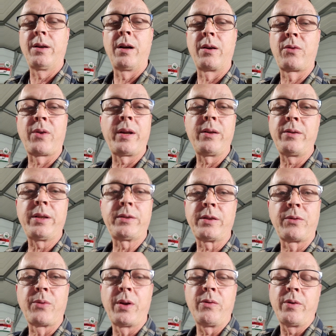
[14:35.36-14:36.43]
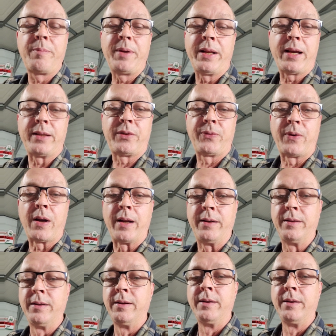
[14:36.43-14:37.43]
Agree or disagree with me, that's fine.